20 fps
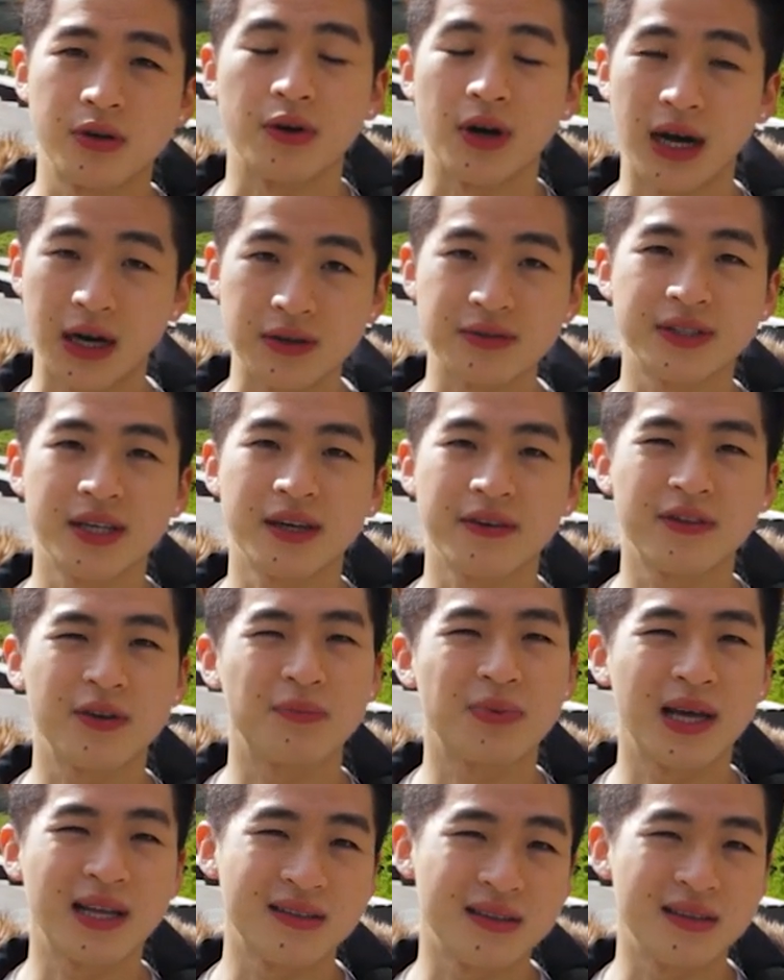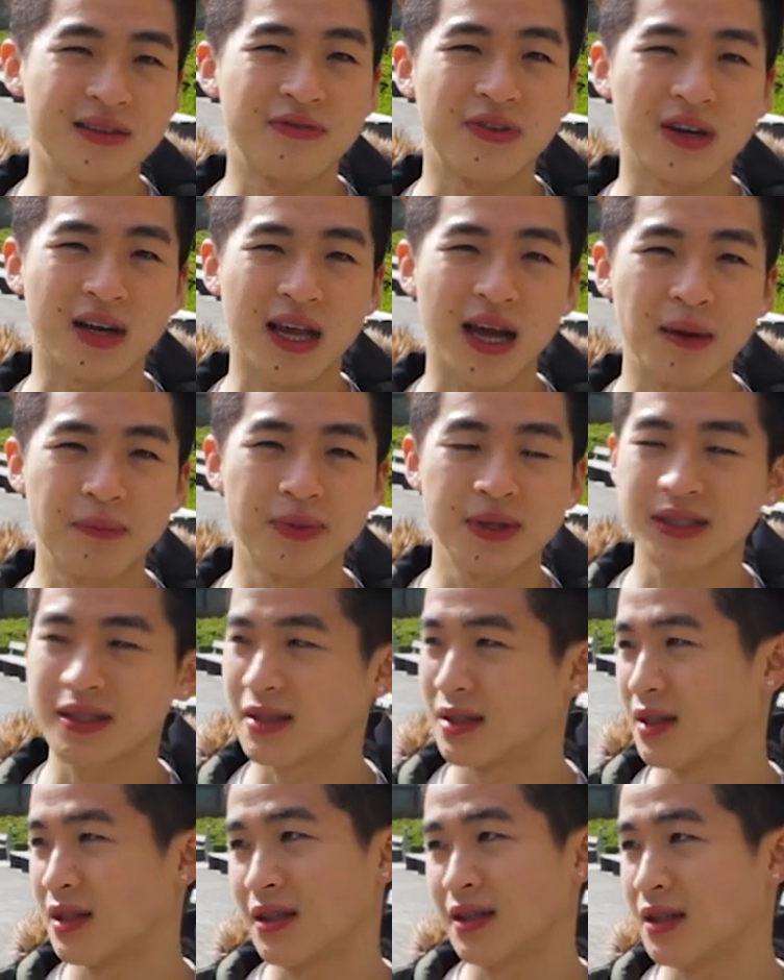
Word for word: your housing if you plan to live on campus